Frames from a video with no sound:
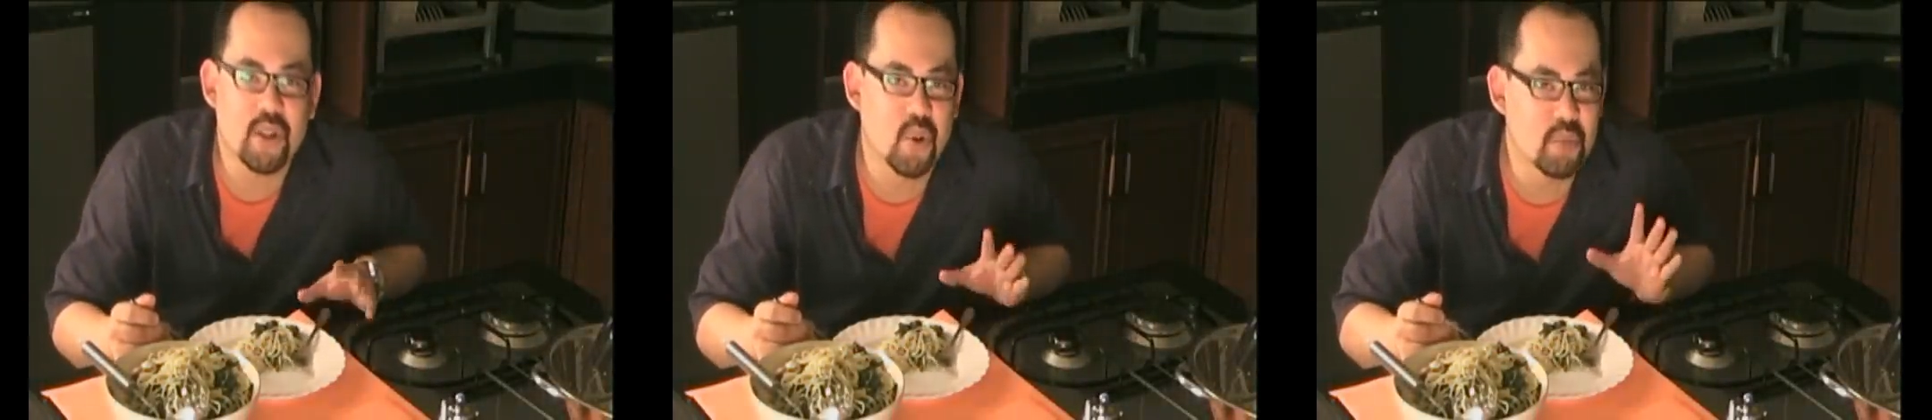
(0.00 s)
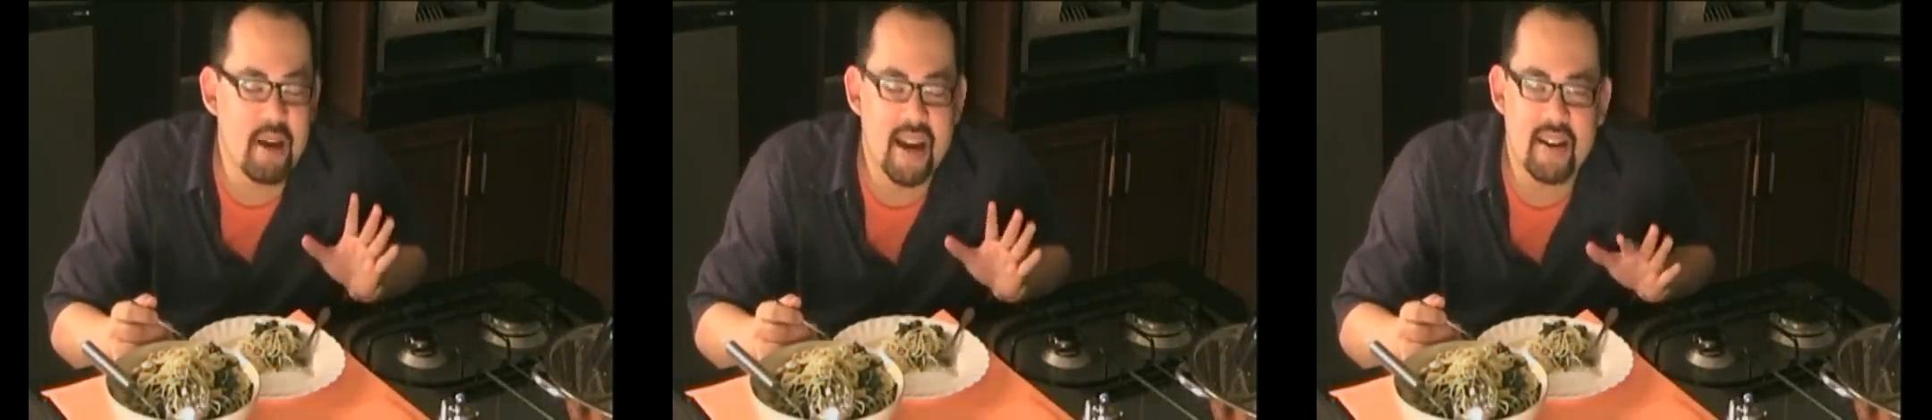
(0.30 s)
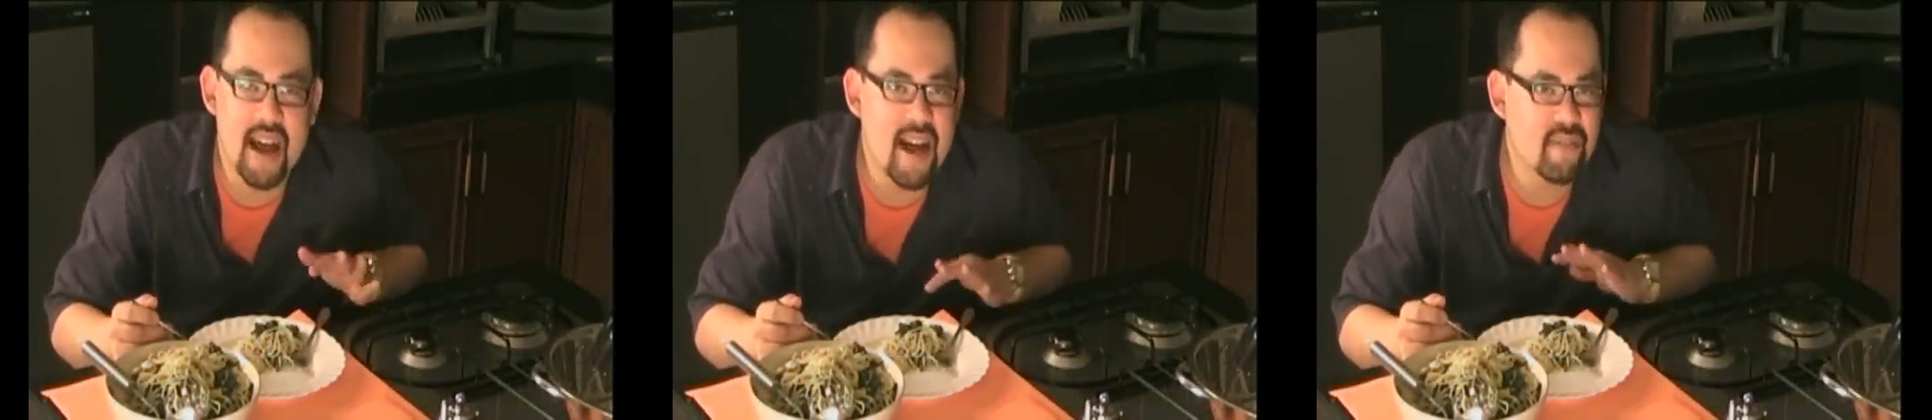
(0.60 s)
I don't mind
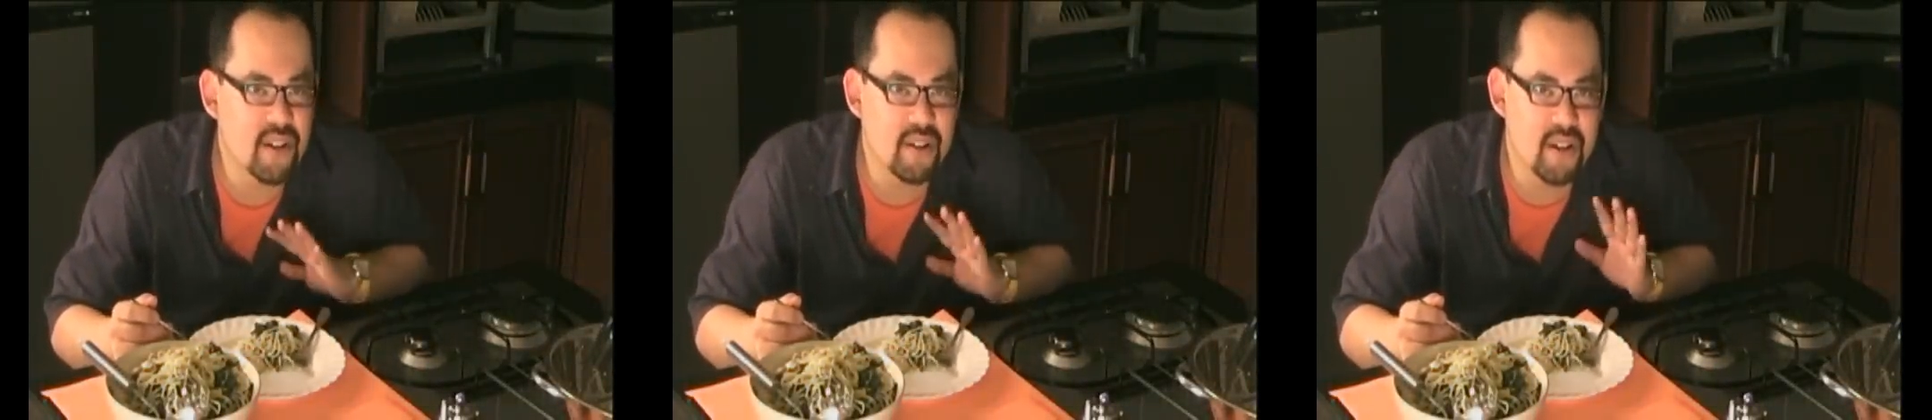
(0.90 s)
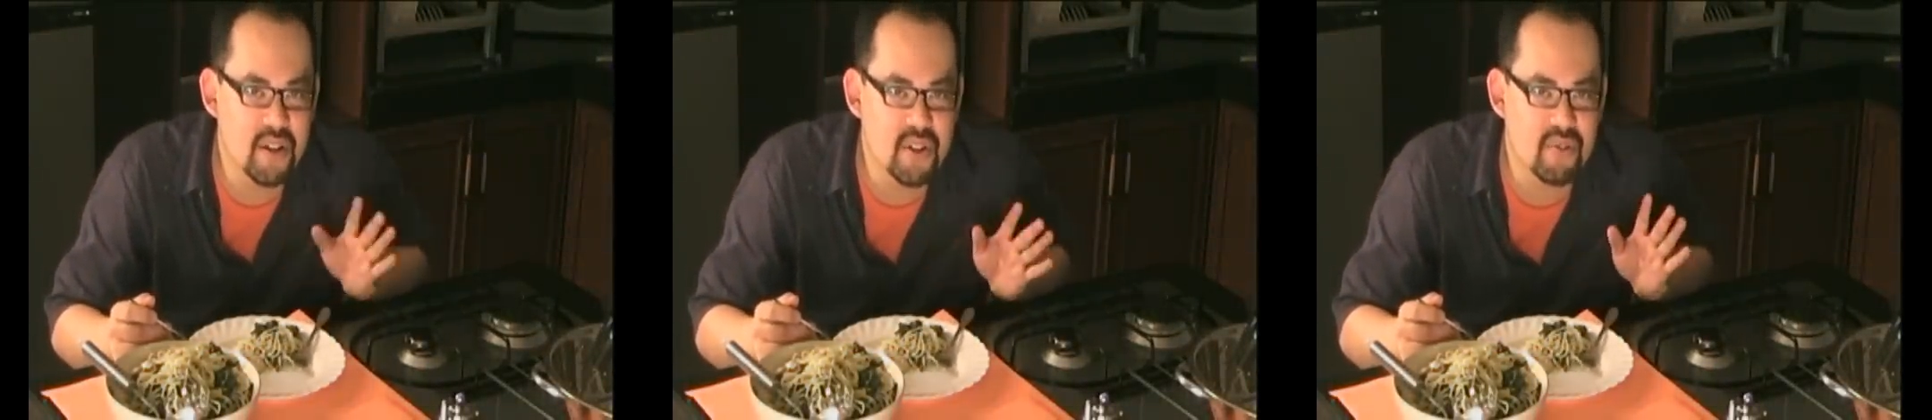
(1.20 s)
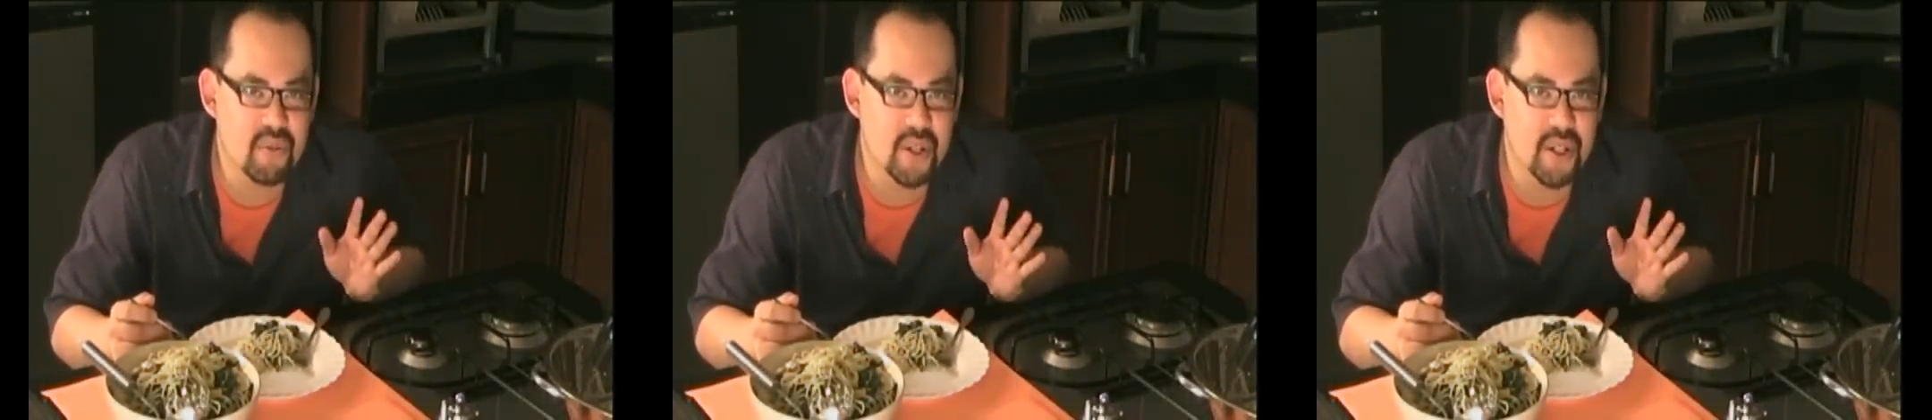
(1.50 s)
having
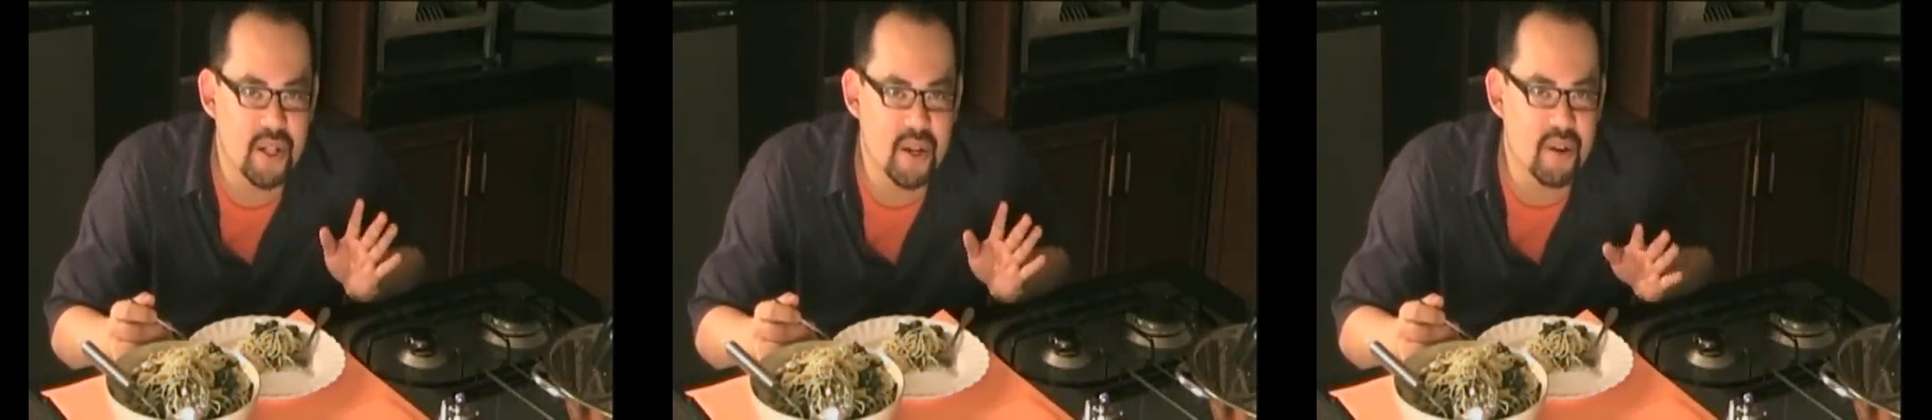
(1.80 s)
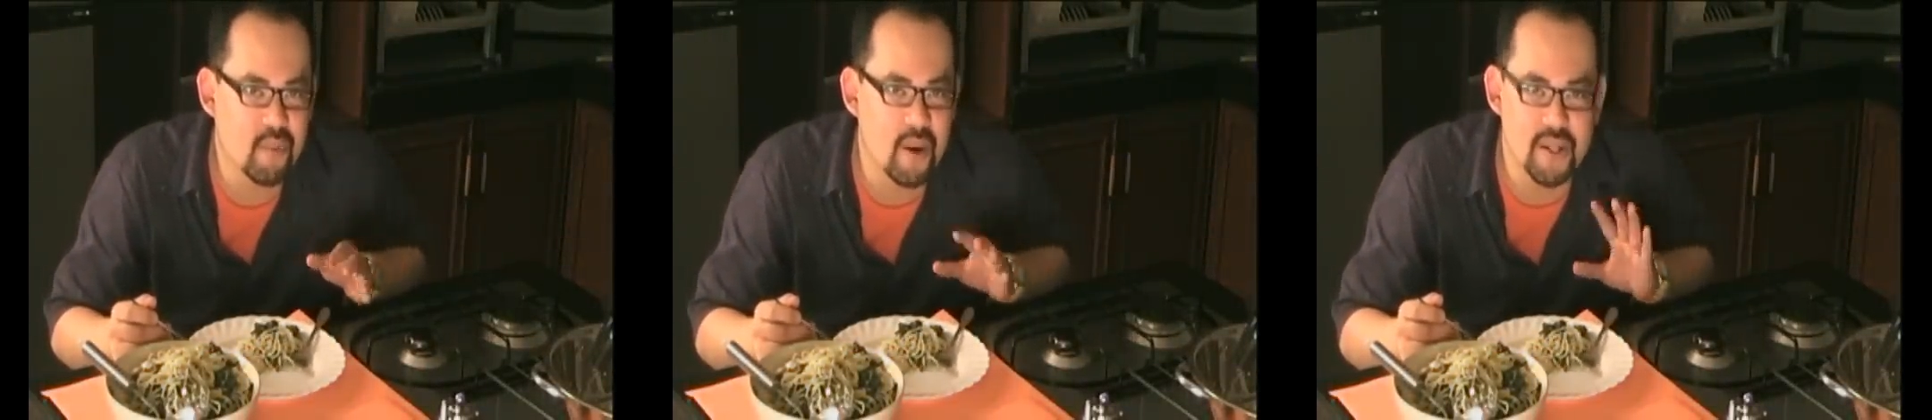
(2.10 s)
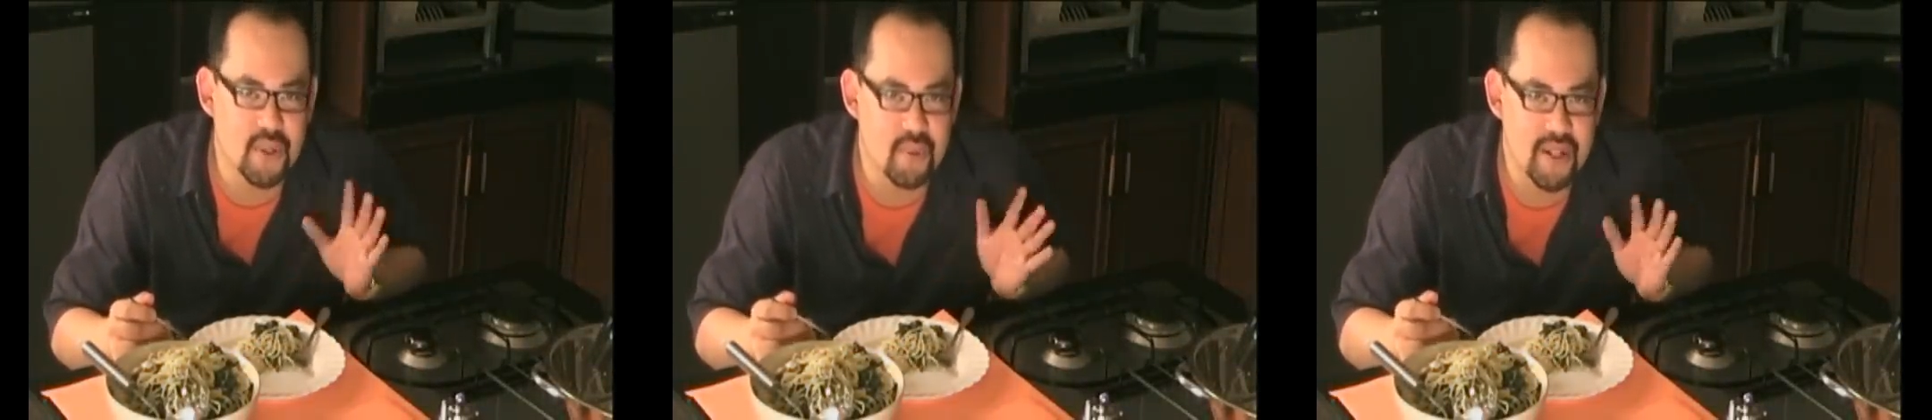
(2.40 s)
this for dinner
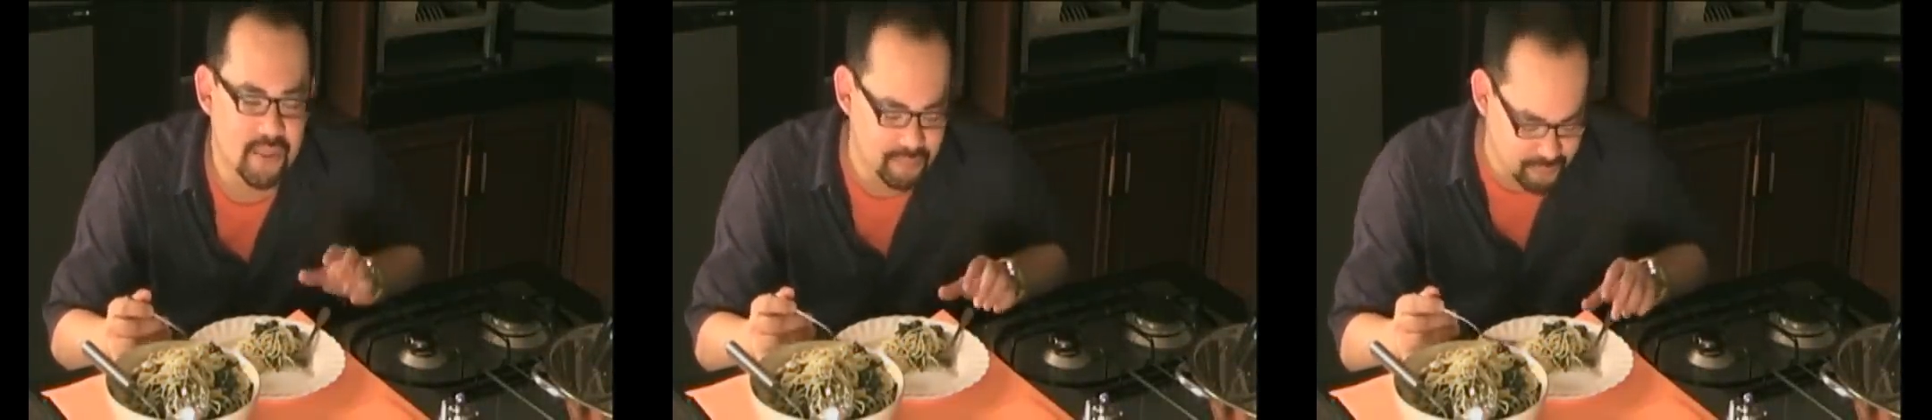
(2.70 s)
once a week.